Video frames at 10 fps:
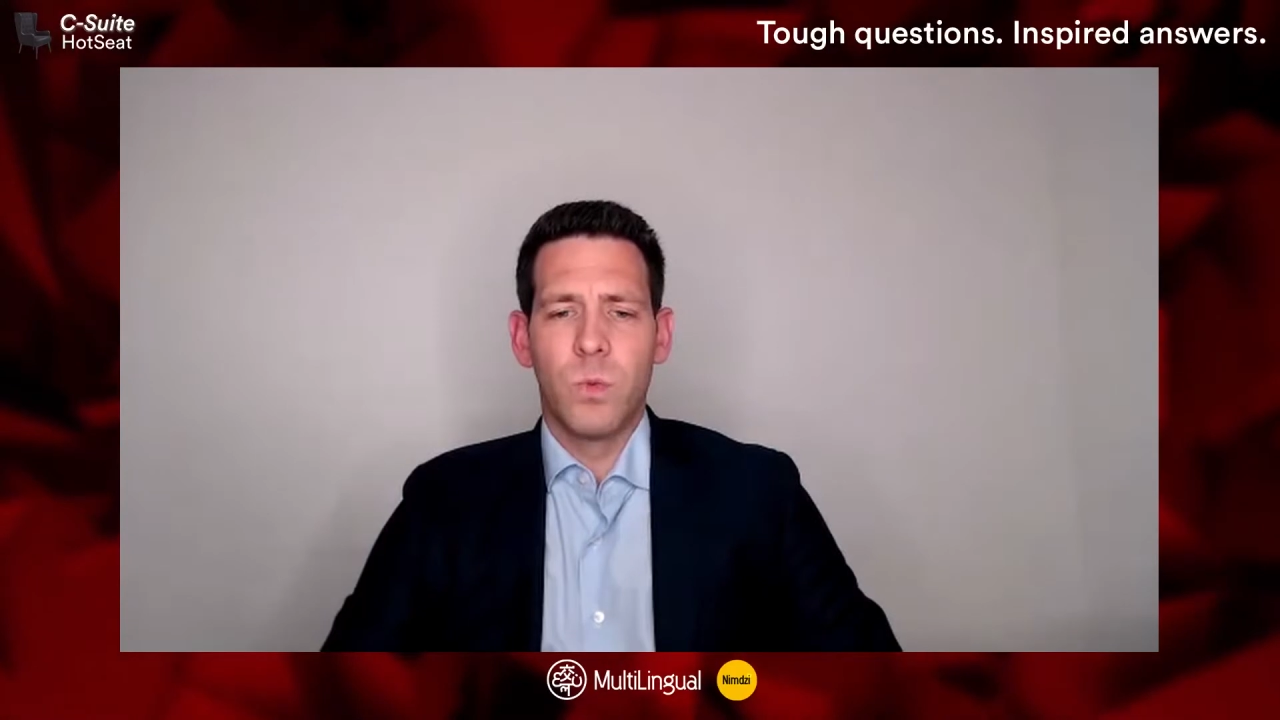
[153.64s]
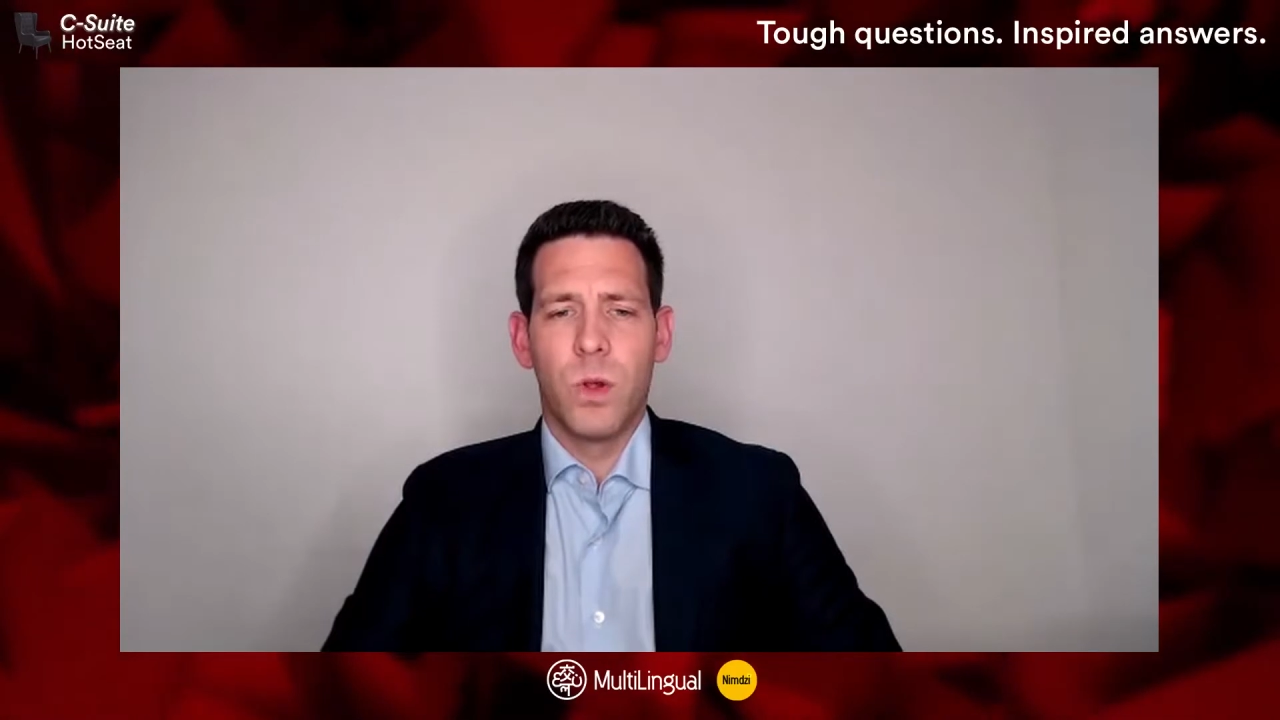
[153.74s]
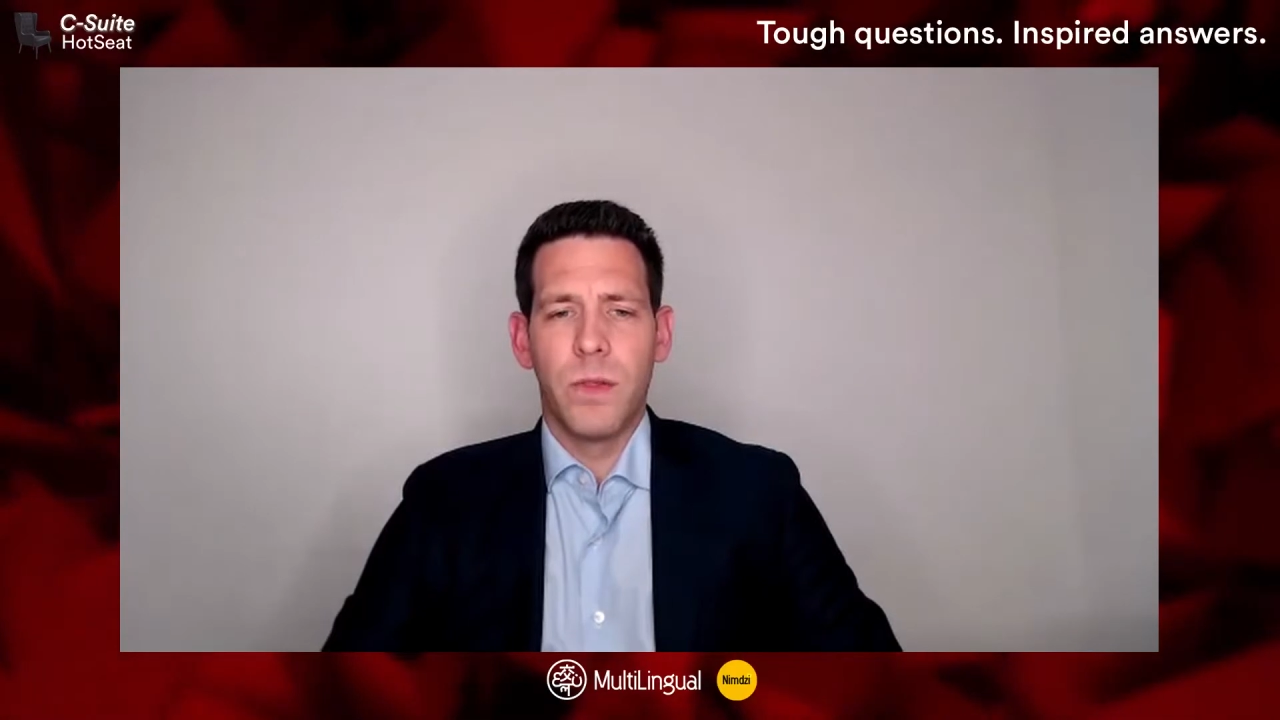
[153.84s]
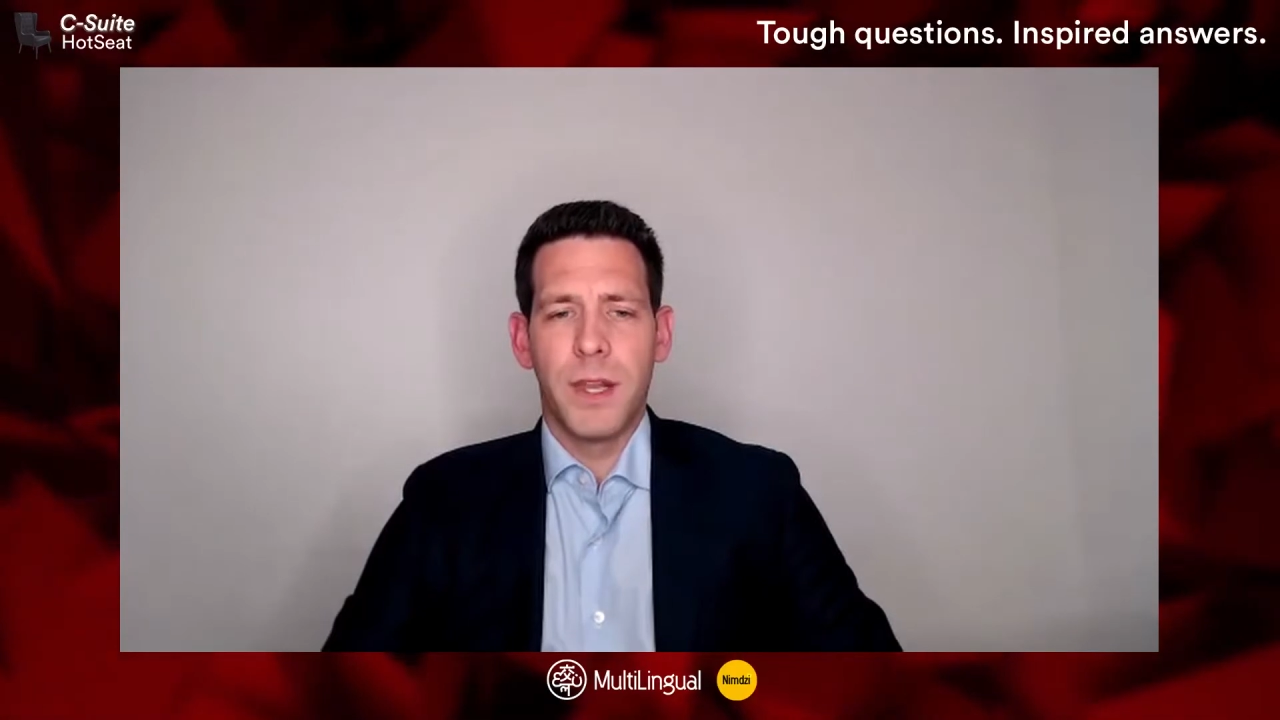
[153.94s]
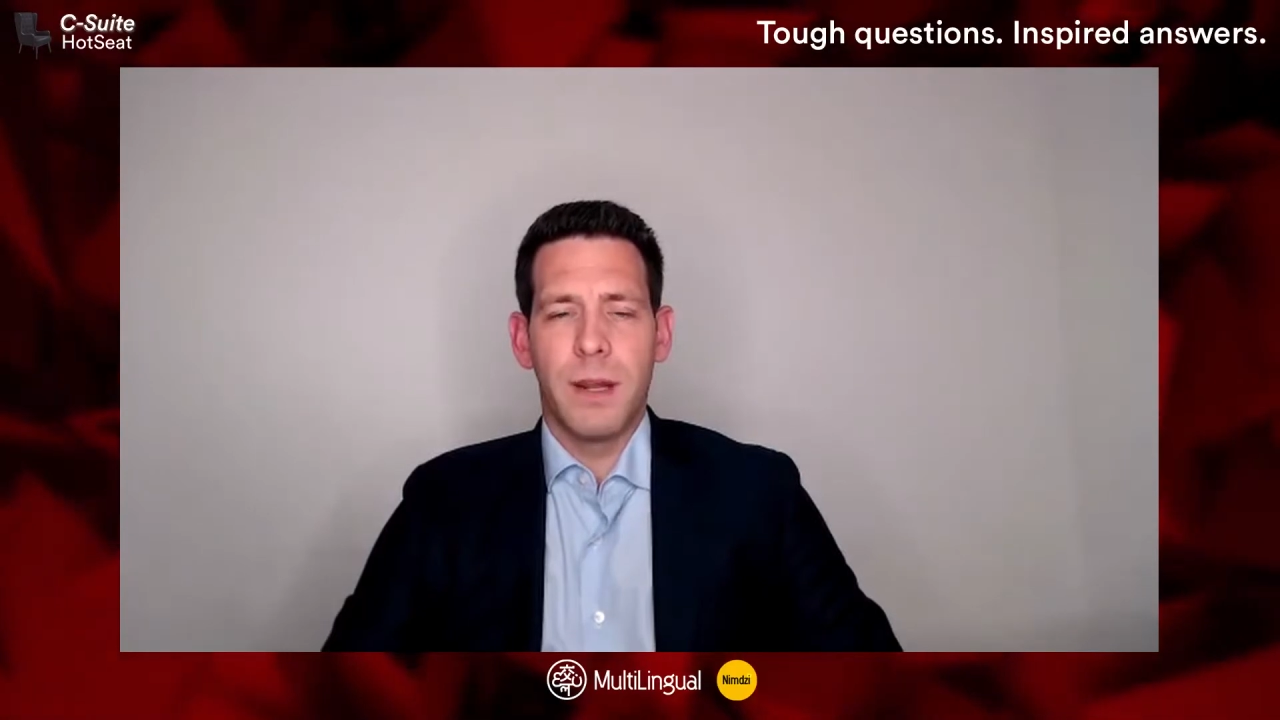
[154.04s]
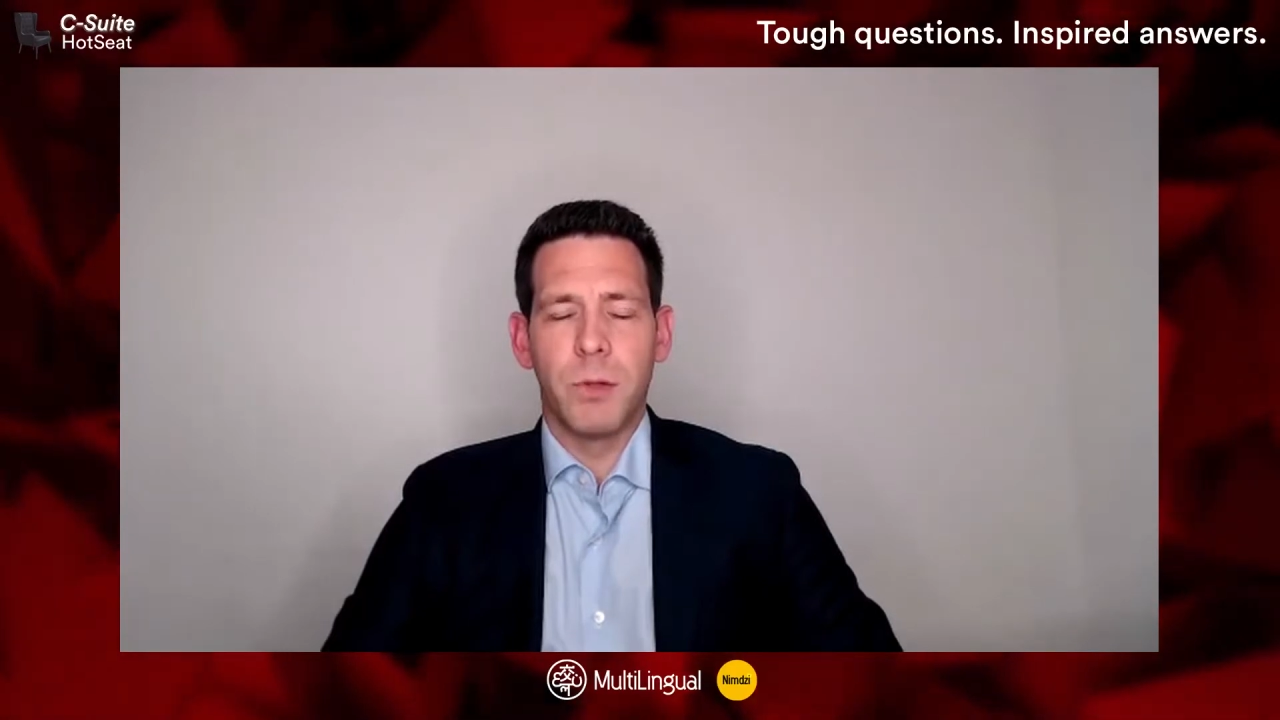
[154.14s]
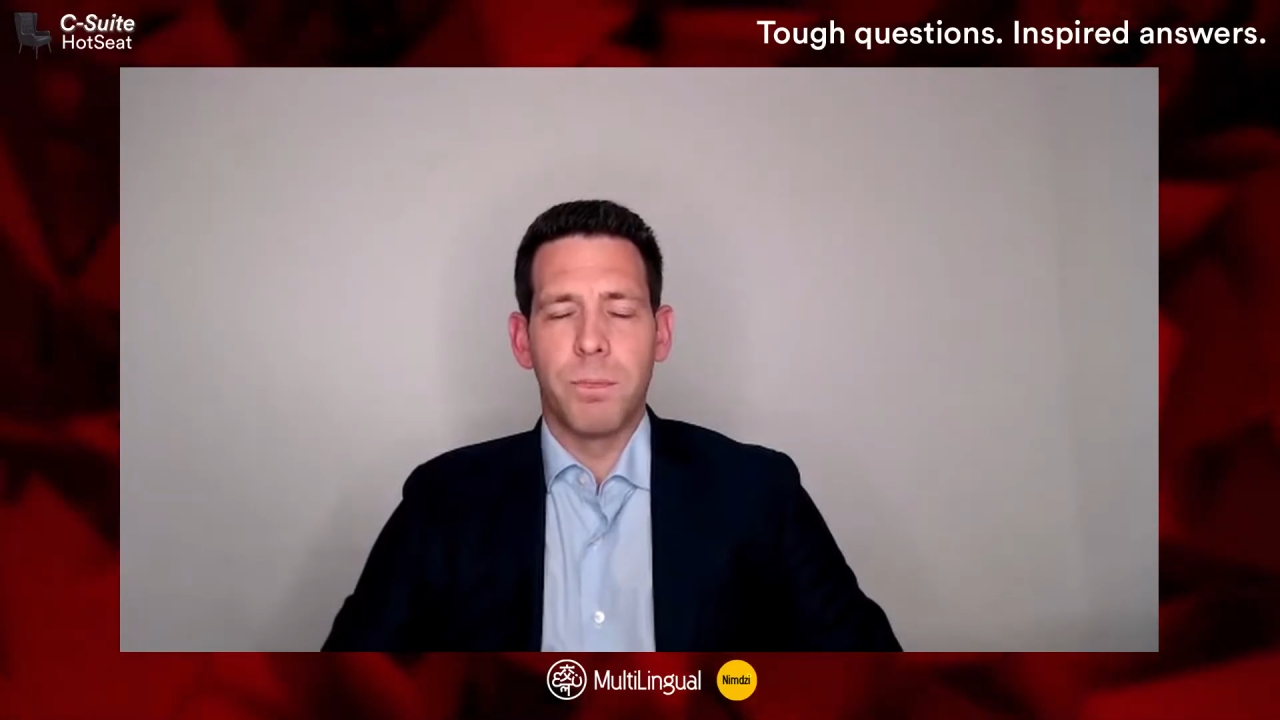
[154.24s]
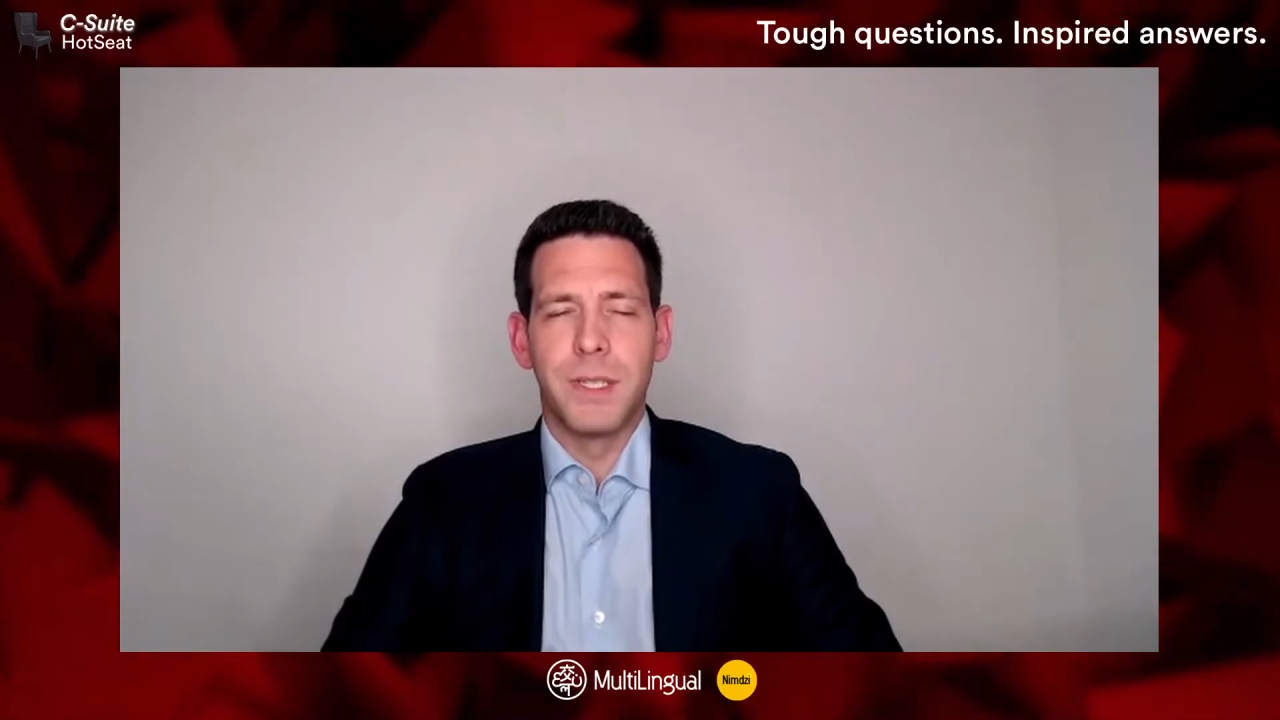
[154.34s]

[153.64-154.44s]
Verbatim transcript: one that I'm not